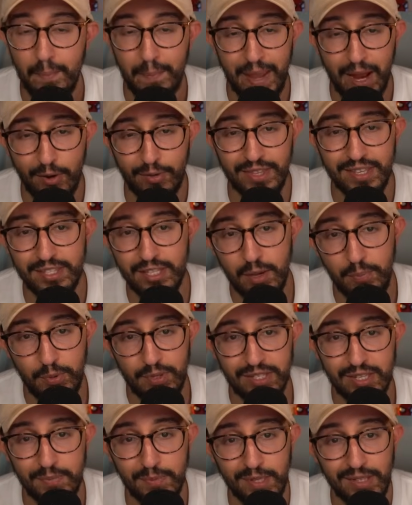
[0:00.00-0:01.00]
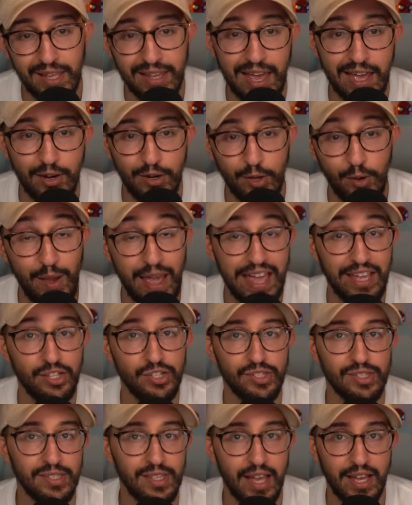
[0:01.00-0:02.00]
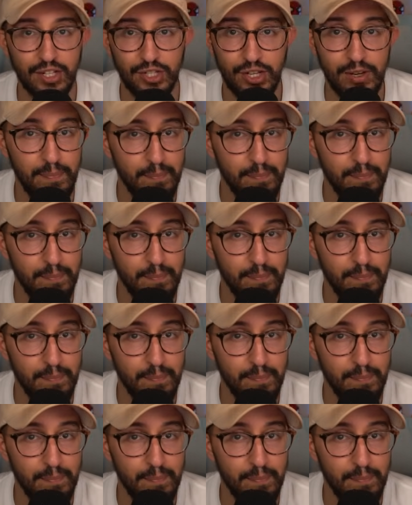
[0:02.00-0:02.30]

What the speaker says: pair this up with something like, I don't know, Aegislash,